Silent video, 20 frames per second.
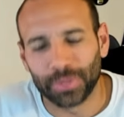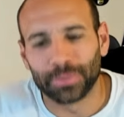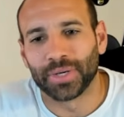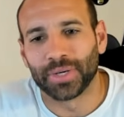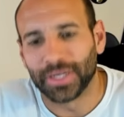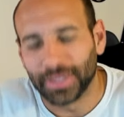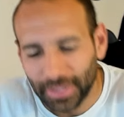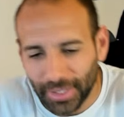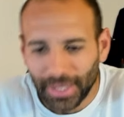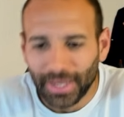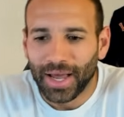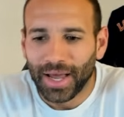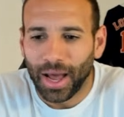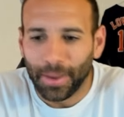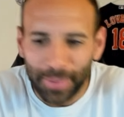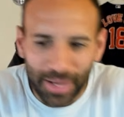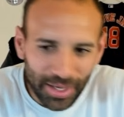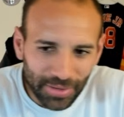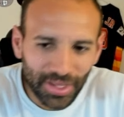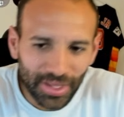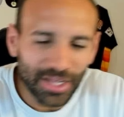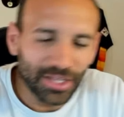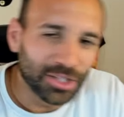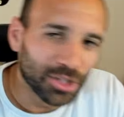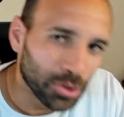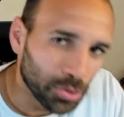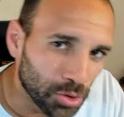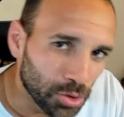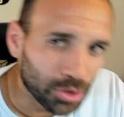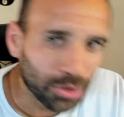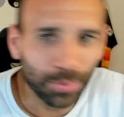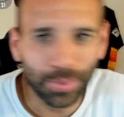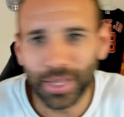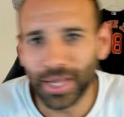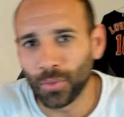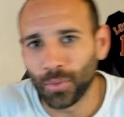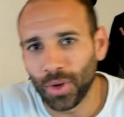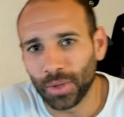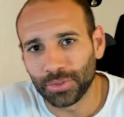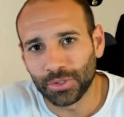but I mean, these two used to play
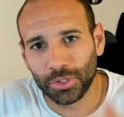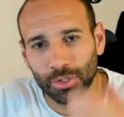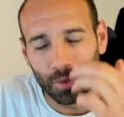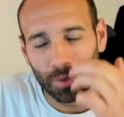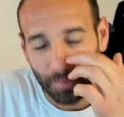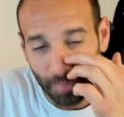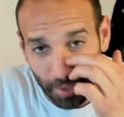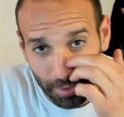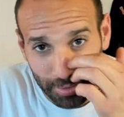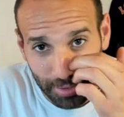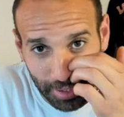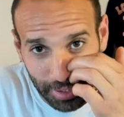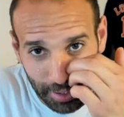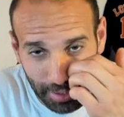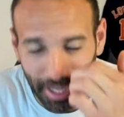at Webster University.